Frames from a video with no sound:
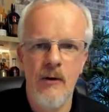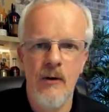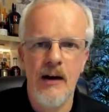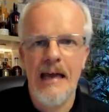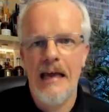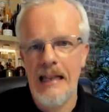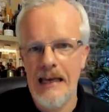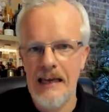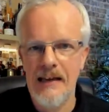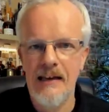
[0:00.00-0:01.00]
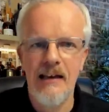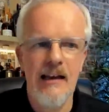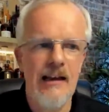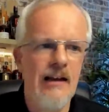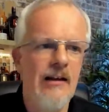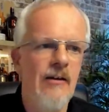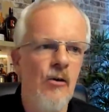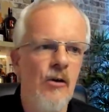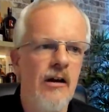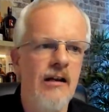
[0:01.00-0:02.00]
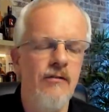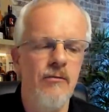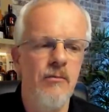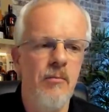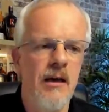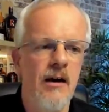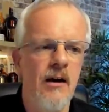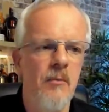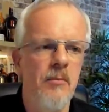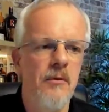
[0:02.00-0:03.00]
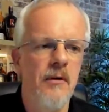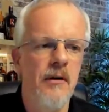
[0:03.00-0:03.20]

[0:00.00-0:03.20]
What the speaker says: or early or even picking it up